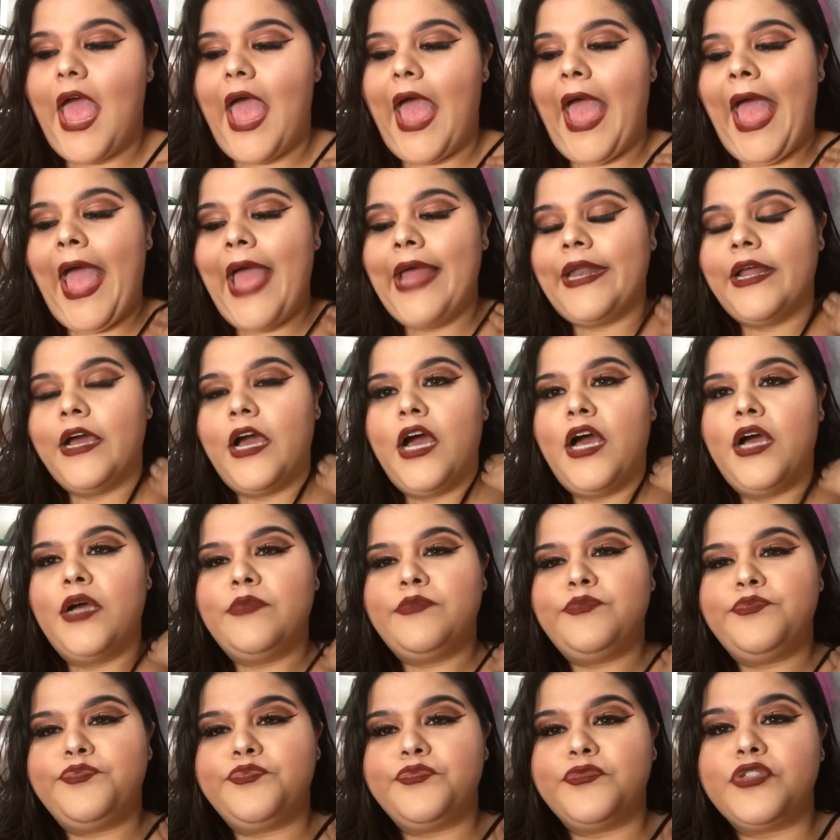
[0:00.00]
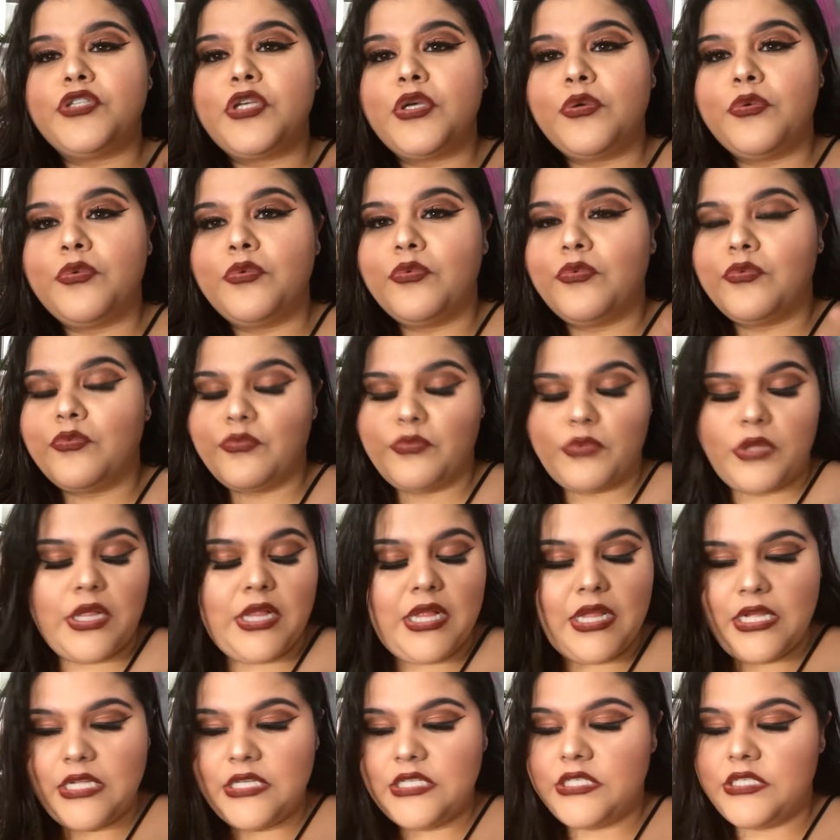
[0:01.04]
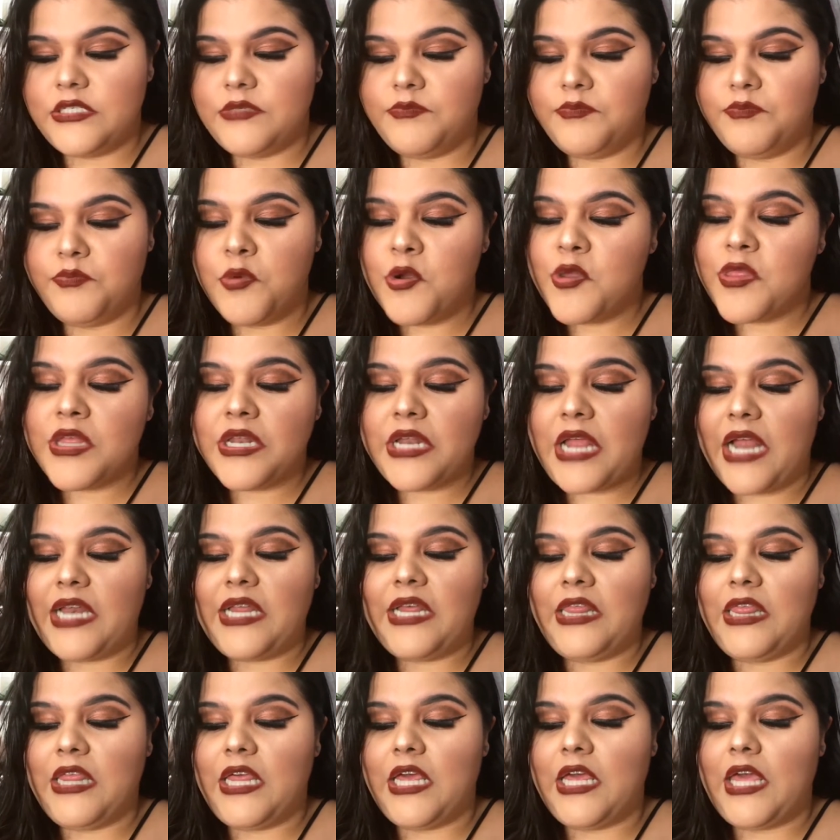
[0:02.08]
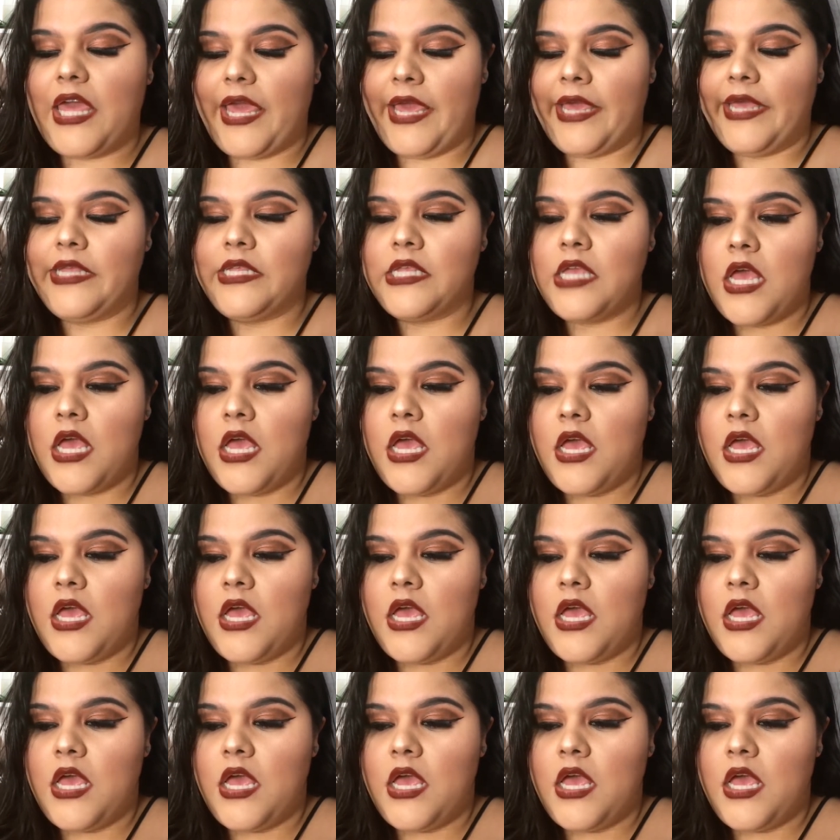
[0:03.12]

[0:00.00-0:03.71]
And so more than anything, it